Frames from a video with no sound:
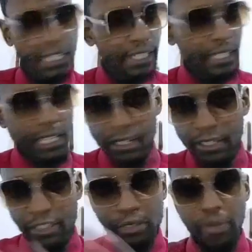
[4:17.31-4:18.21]
and then
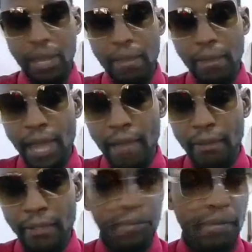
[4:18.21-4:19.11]
you ramp
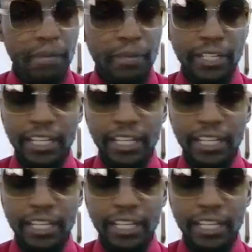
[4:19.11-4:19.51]
up, and maybe you